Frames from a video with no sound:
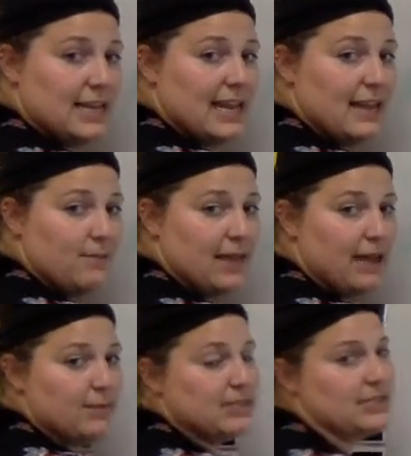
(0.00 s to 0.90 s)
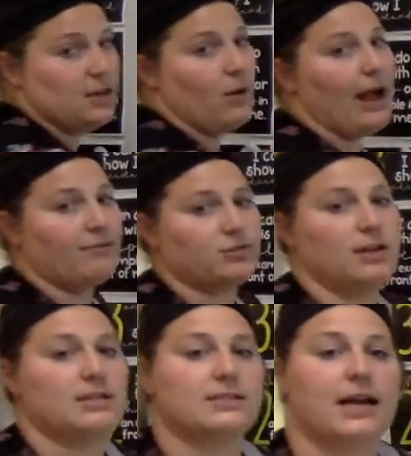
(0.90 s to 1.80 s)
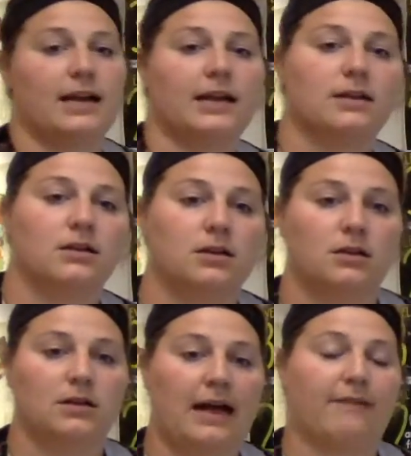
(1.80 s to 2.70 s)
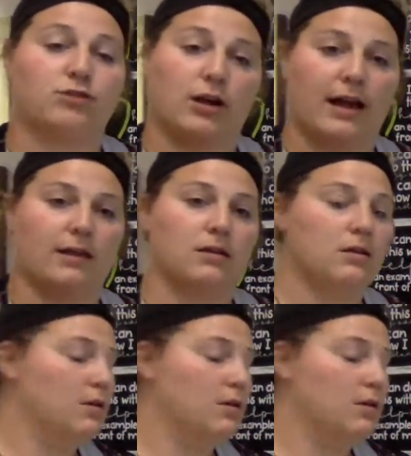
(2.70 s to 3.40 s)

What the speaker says: it became a 0 after I decided, after I